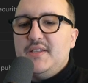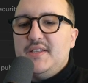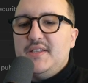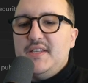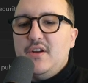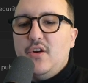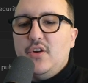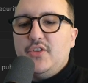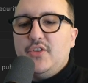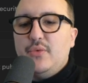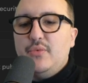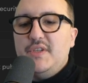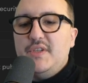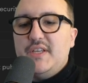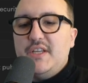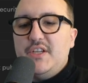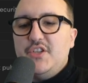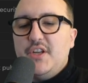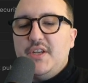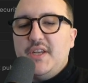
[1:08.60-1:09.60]
the
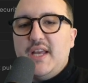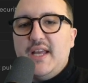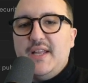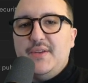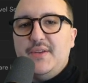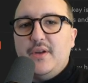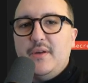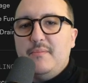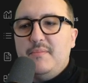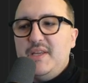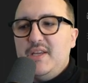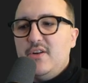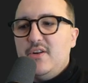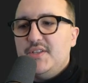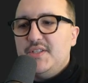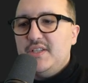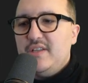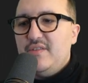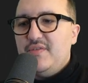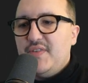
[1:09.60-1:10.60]
authorization header.
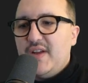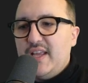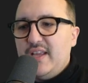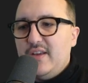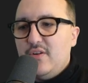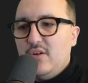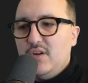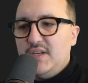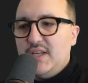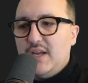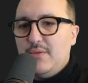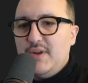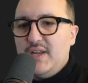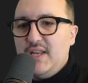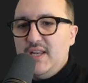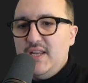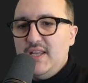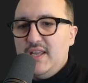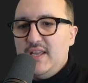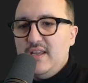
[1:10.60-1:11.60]
Because if I call
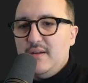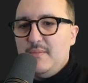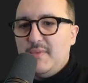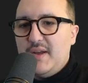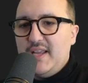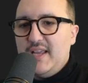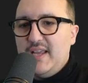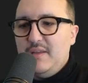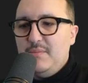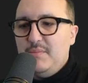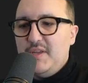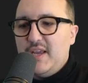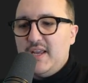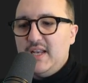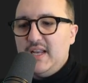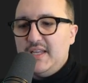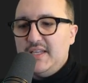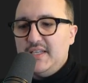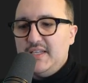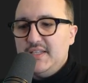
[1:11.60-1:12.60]
directly here my A P
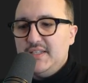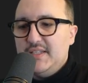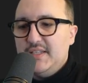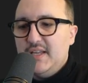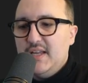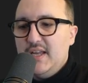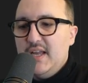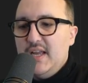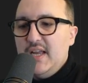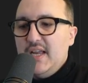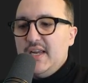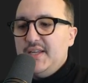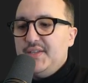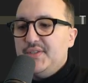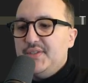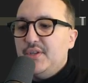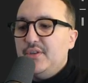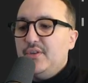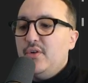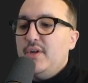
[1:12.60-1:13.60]
I like this,
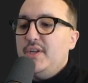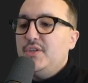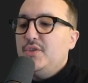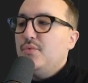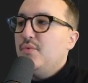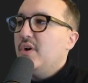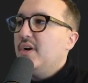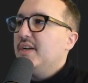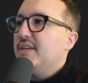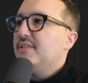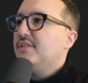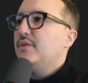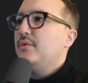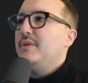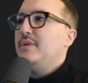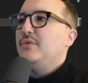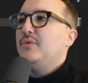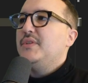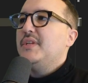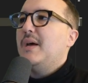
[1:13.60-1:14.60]
it's not going to work. It's
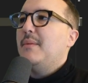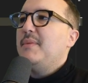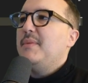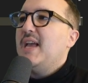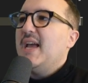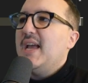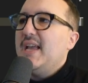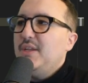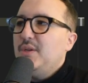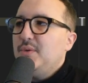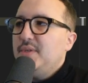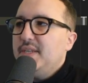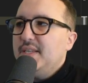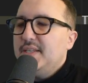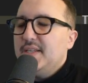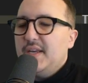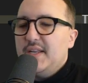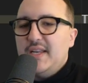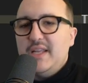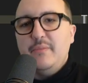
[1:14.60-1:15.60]
going to tell me, hey, you
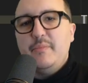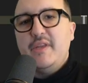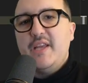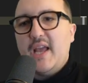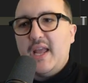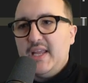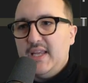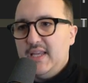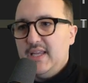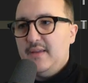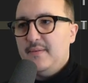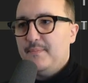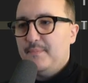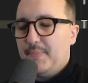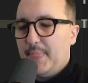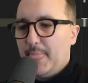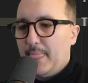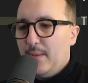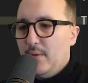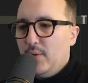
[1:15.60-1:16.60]
need an A P I key.
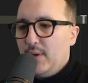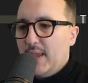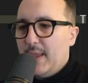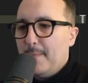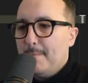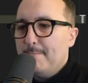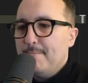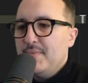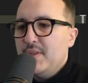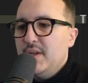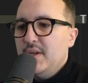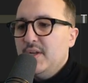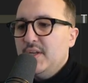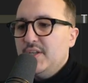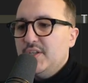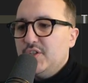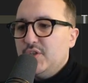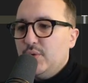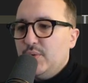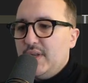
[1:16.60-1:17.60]
Okay,
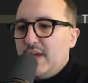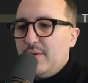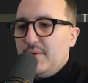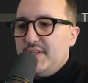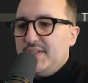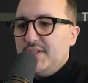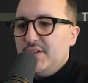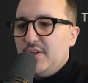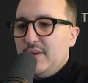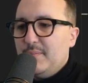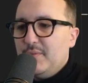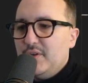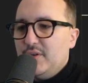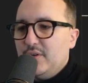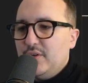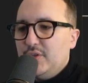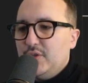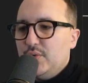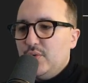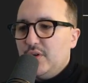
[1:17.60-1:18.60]
so now it's done. I'm going
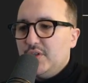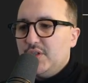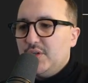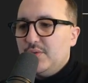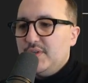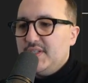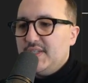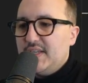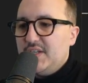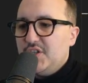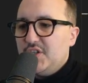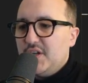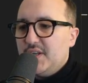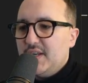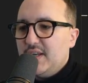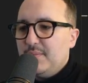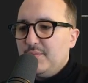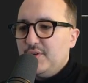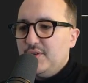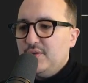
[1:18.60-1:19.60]
to go to authorization
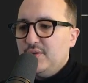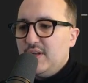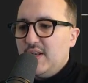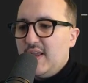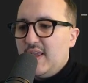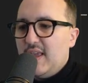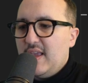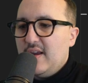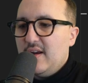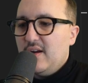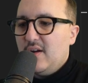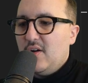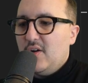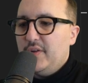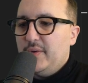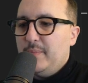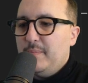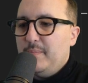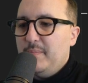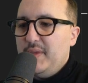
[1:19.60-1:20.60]
and I'm going to click here
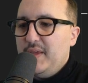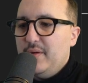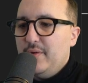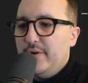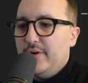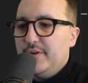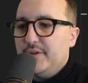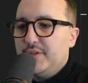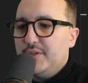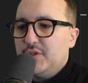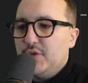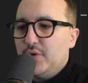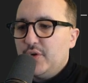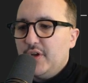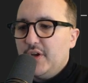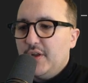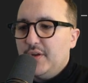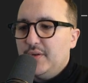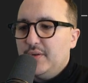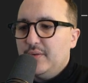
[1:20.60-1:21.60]
on bearer
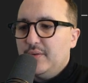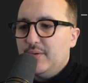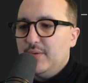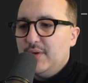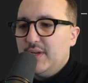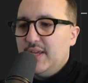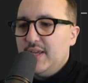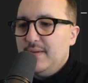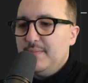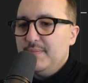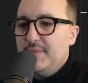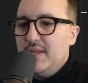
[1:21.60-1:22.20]
token. Okay.